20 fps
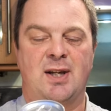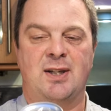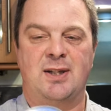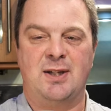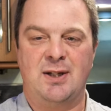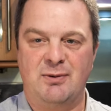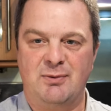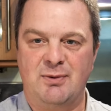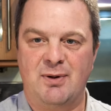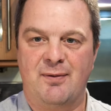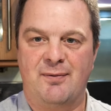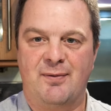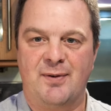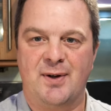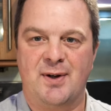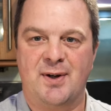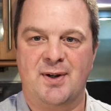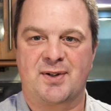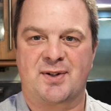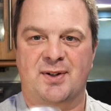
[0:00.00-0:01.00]

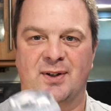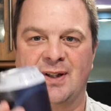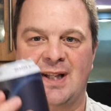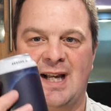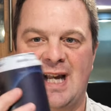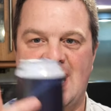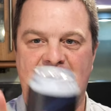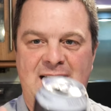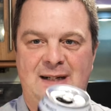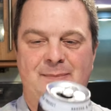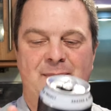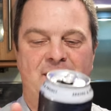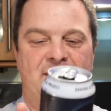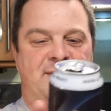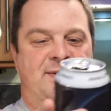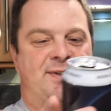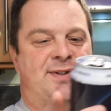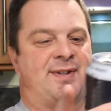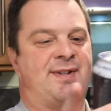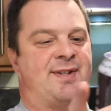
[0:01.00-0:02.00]
universal
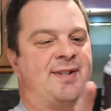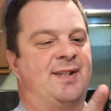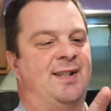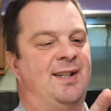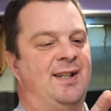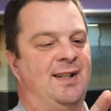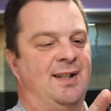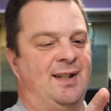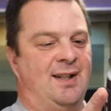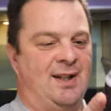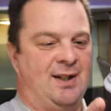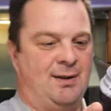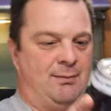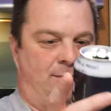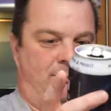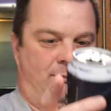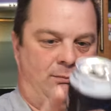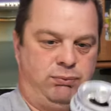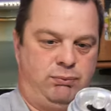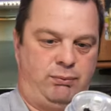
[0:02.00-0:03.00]
elements.
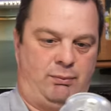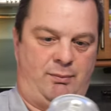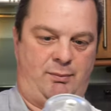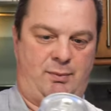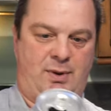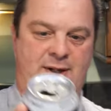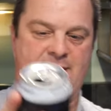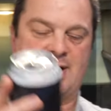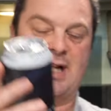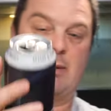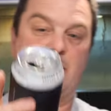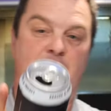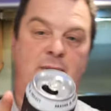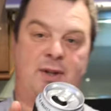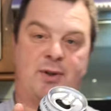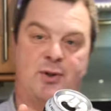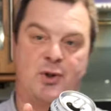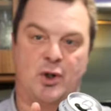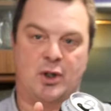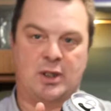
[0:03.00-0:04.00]
I'll tell you what
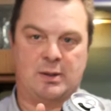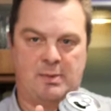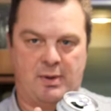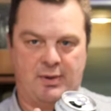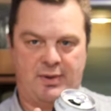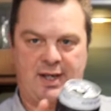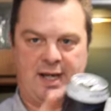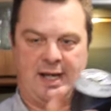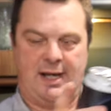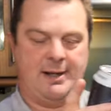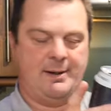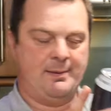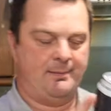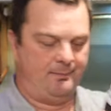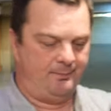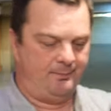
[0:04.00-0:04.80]
they're talking about there.